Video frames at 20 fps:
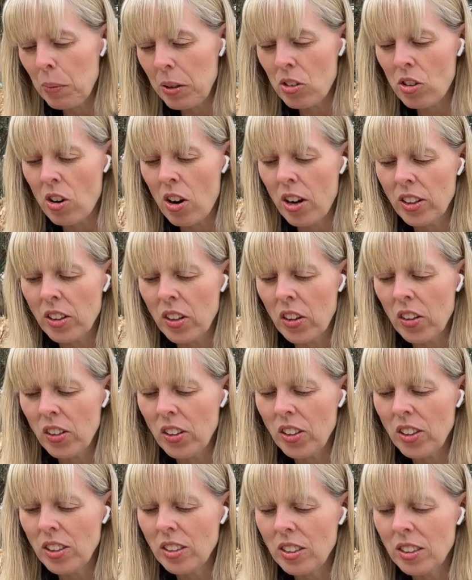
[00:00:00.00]
be trying
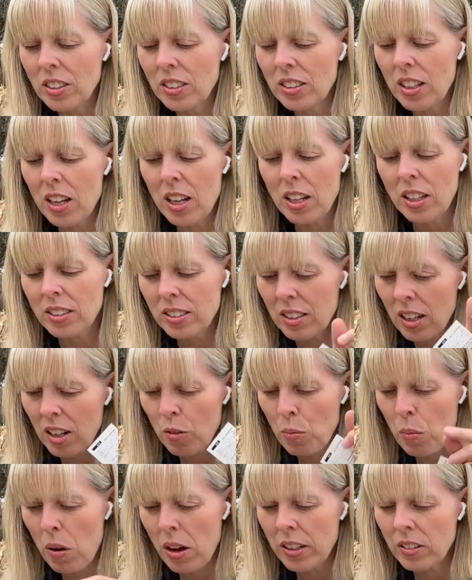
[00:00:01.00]
those because none of
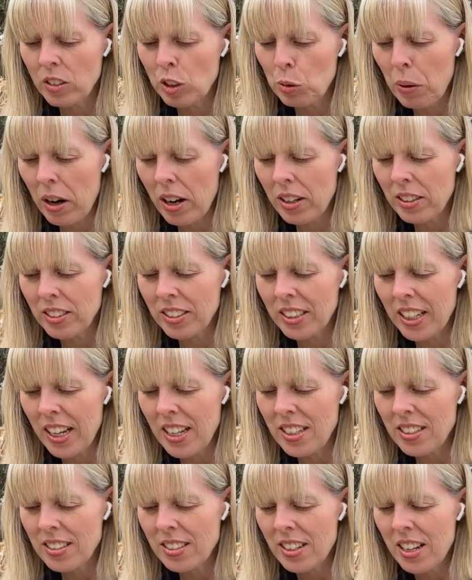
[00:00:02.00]
mine have sprouted
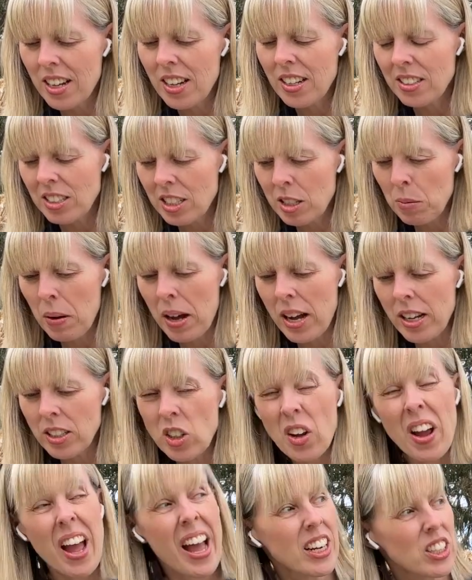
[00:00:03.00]
yet. Tomato,
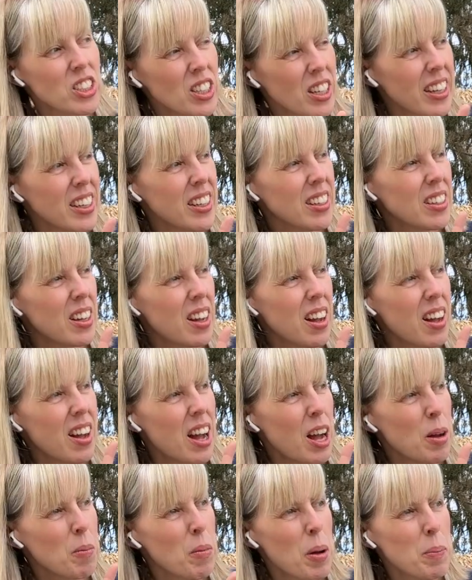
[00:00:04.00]
actually,
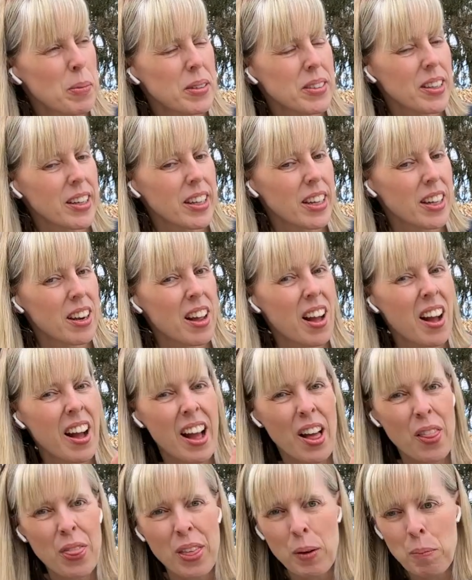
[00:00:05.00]
I might be telling a lie.
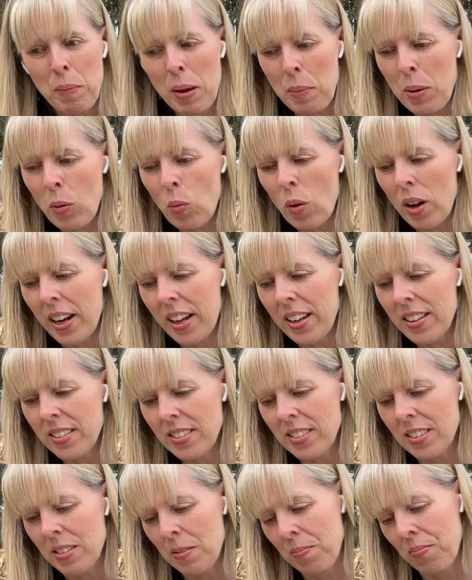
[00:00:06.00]
I think maybe one
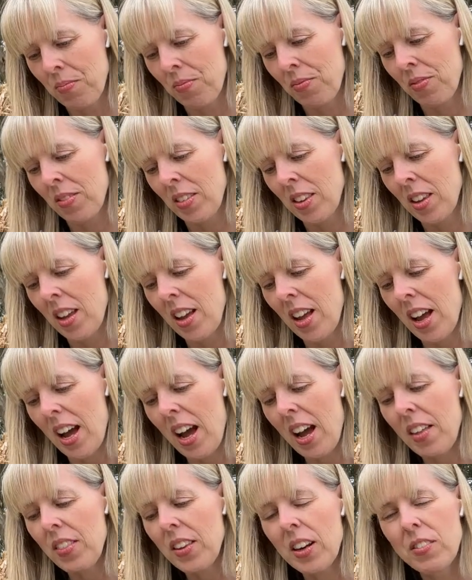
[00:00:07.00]
has.
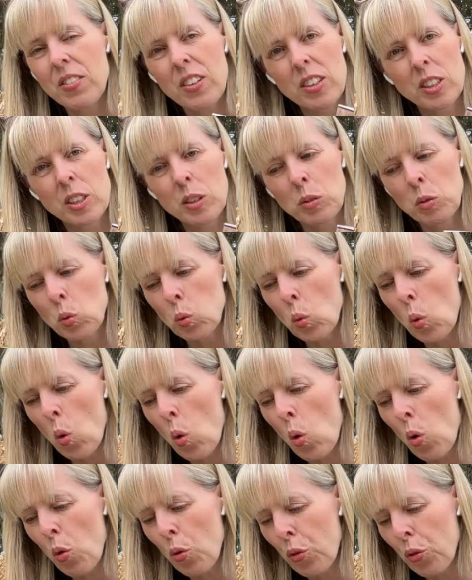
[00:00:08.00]
And then I've got some
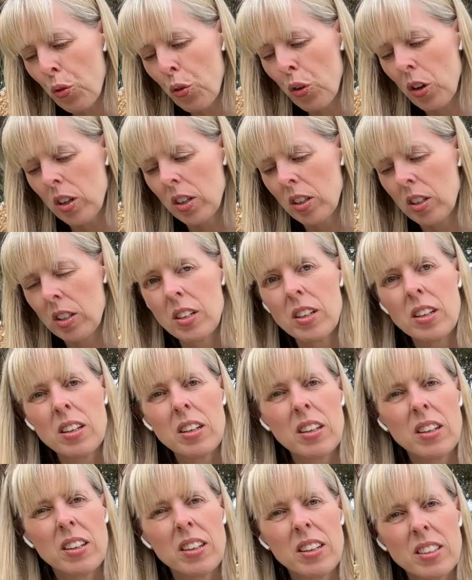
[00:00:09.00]
dwarf
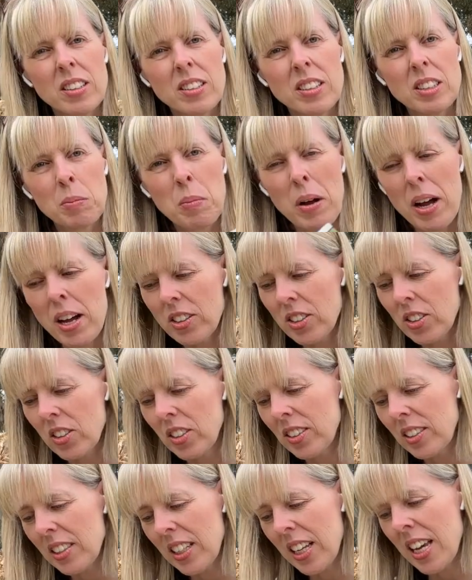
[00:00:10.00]
tomato
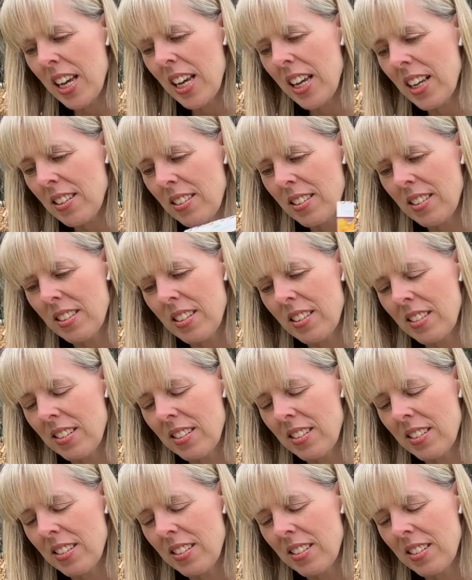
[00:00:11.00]
seeds,